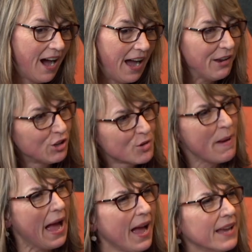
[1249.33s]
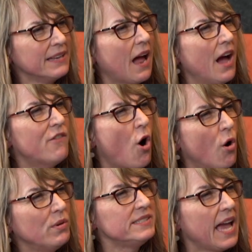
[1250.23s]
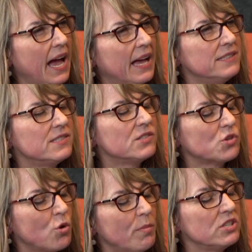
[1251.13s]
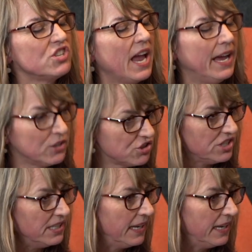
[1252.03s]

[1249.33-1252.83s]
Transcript: I look back and I've always had so much energy.